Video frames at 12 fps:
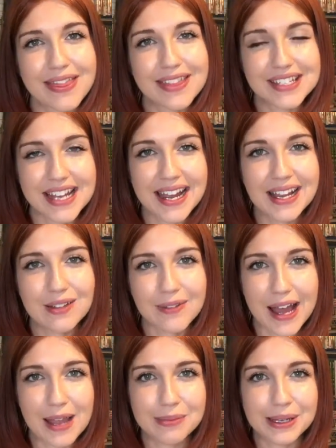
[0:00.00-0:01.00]
The Tale of
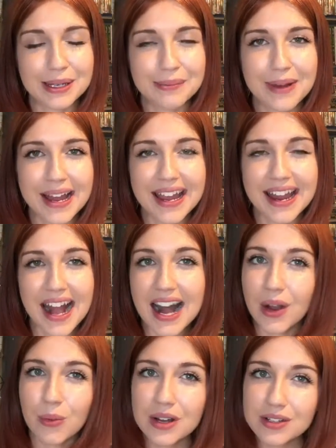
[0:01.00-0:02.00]
Aypi by Ak
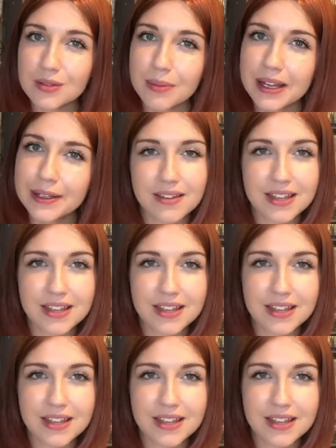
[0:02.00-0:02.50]
Welsapar.